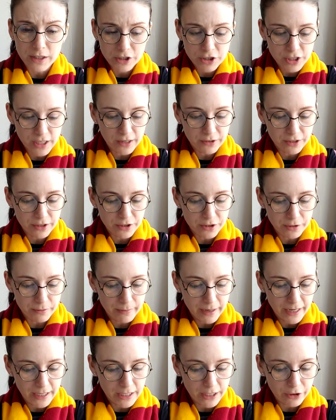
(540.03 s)
shouted
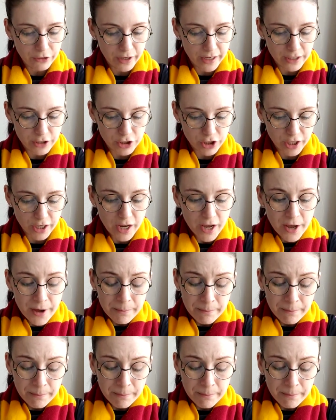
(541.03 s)
Hermione Granger.